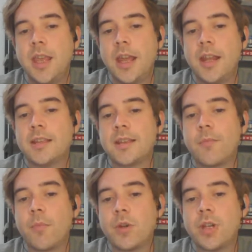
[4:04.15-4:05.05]
and his
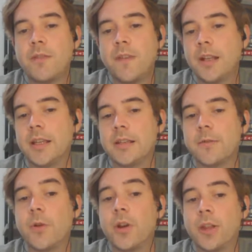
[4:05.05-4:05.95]
emerging feelings
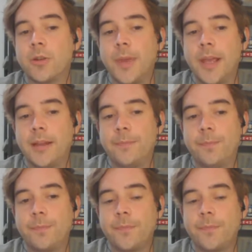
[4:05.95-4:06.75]
for another man.